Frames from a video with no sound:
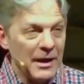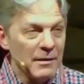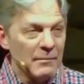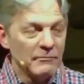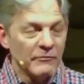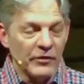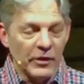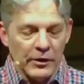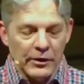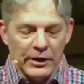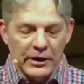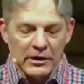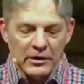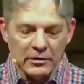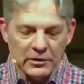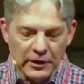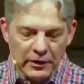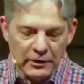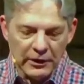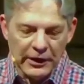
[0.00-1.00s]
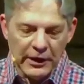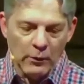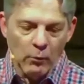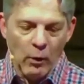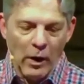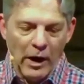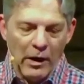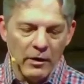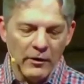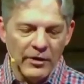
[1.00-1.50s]
I, I, am very
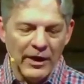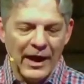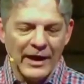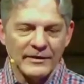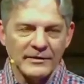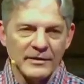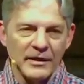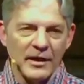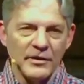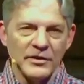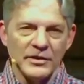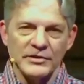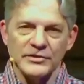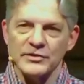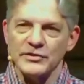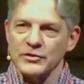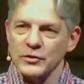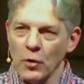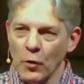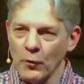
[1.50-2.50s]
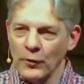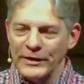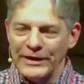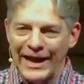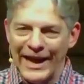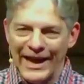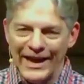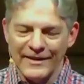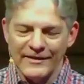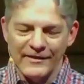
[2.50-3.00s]
clearly aware that uh, this is
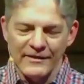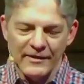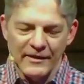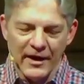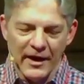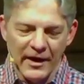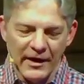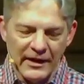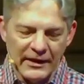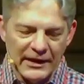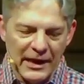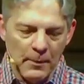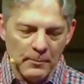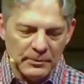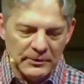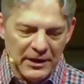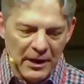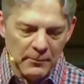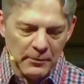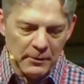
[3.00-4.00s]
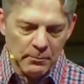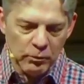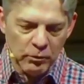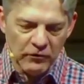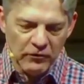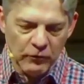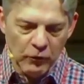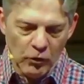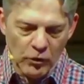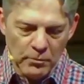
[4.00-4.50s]
going on uh, in
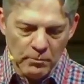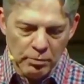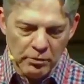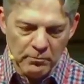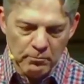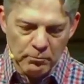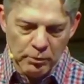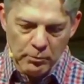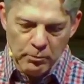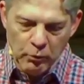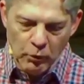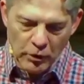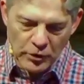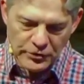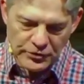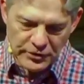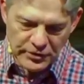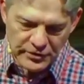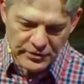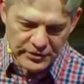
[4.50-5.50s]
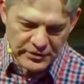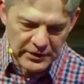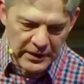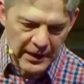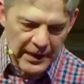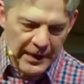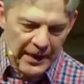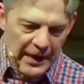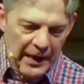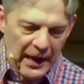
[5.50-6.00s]
epidemic
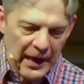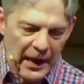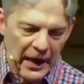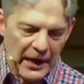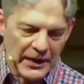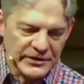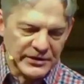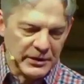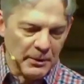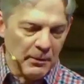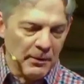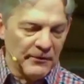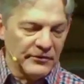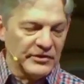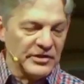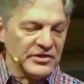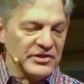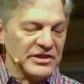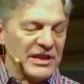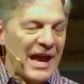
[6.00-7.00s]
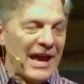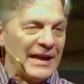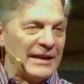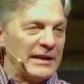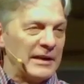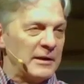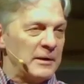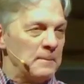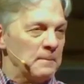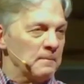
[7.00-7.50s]
proportions. Uh, some have
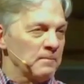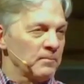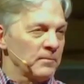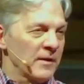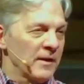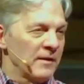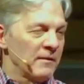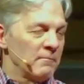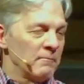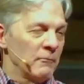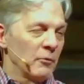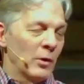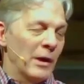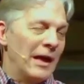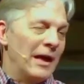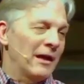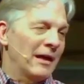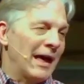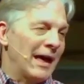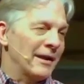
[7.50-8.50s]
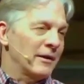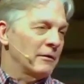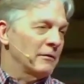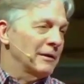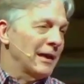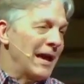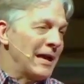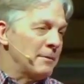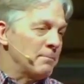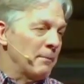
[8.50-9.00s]
decided, well,
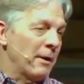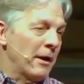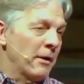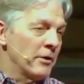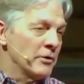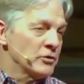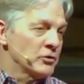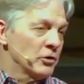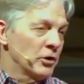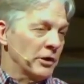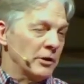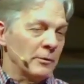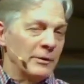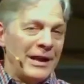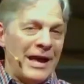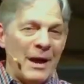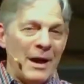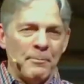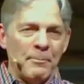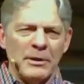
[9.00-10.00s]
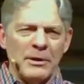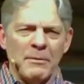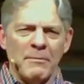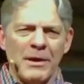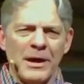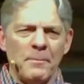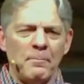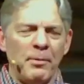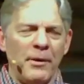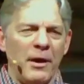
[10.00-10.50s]
I don't like marriage. Look what
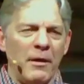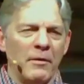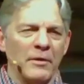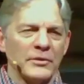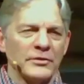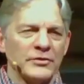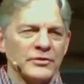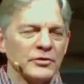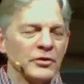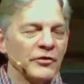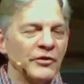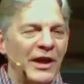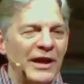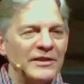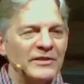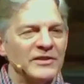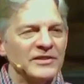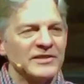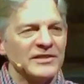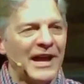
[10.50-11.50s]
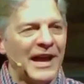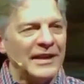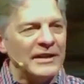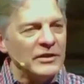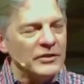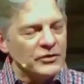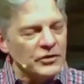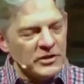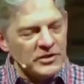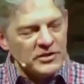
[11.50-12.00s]
happened to my parents. So they
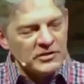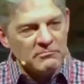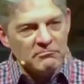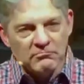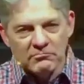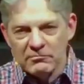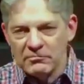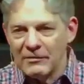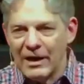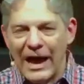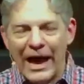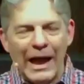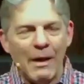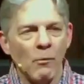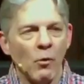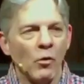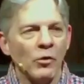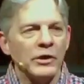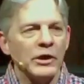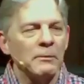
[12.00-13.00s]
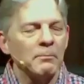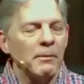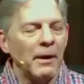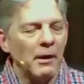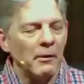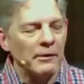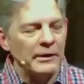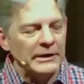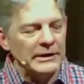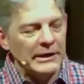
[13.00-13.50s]
decided just, I won't
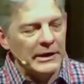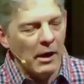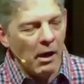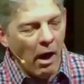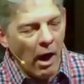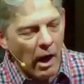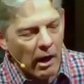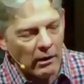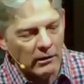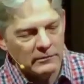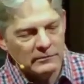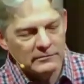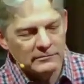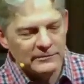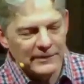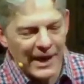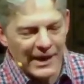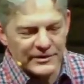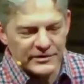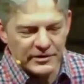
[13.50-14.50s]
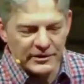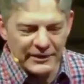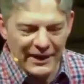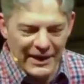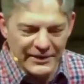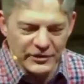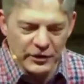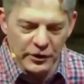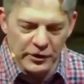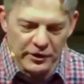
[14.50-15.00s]
get married at all.
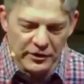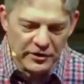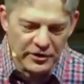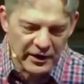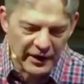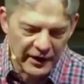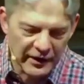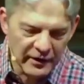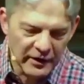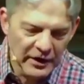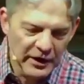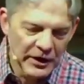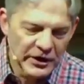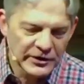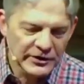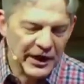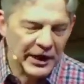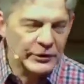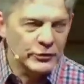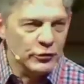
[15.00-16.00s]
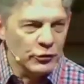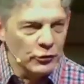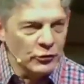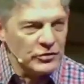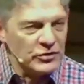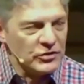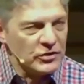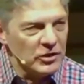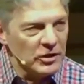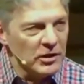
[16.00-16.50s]
That's, that's a good thing. They
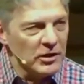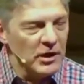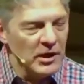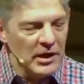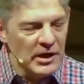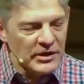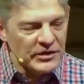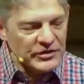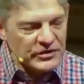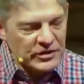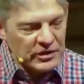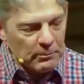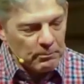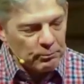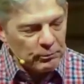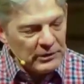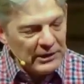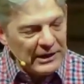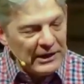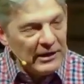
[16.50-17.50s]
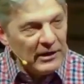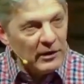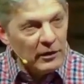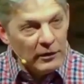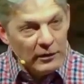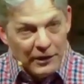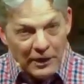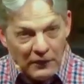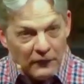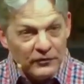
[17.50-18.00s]
choose to
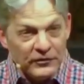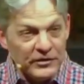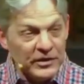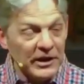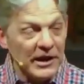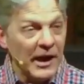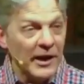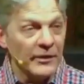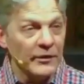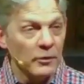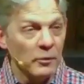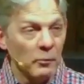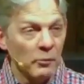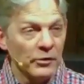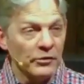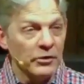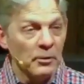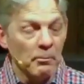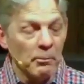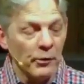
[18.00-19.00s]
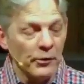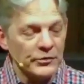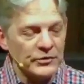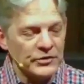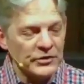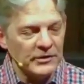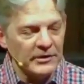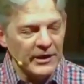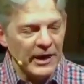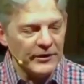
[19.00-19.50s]
simply live together with the
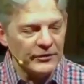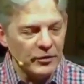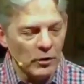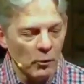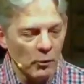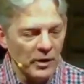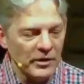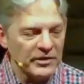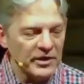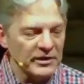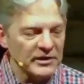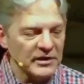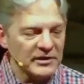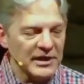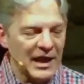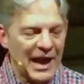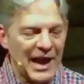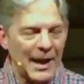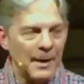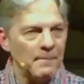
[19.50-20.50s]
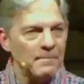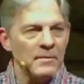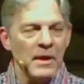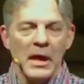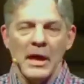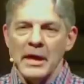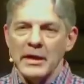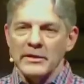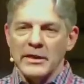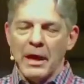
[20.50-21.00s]
person that they're with at the
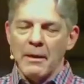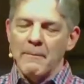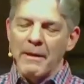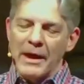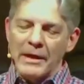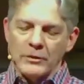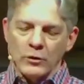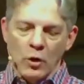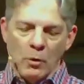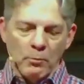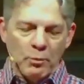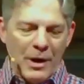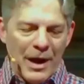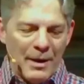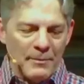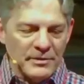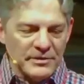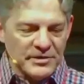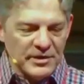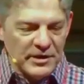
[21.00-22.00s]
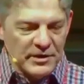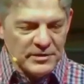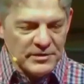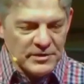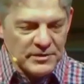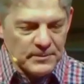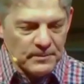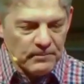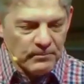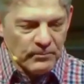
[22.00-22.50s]
time. They make no
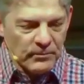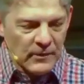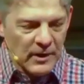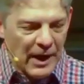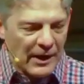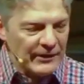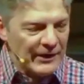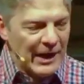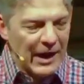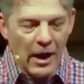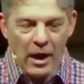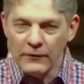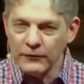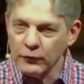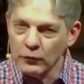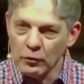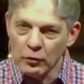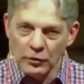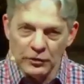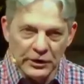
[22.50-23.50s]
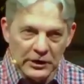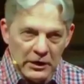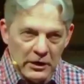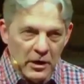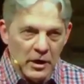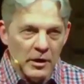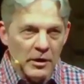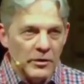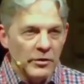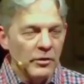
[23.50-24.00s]
promises and they offer
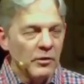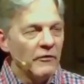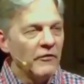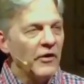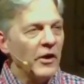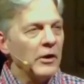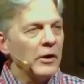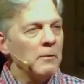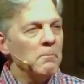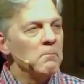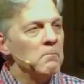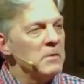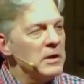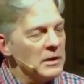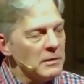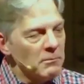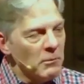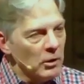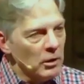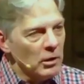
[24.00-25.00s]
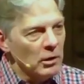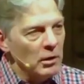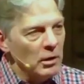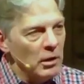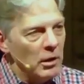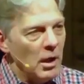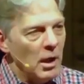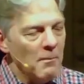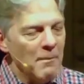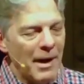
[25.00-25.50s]
only the very
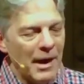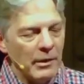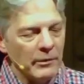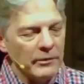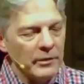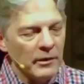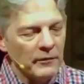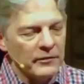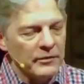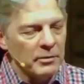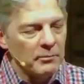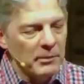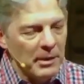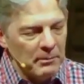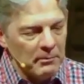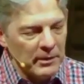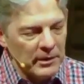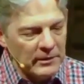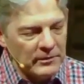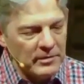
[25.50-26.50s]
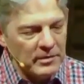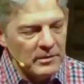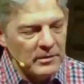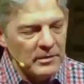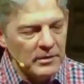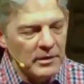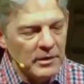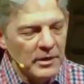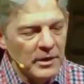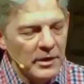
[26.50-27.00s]
minimal amount of
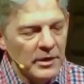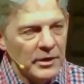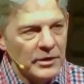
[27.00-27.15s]
commitment.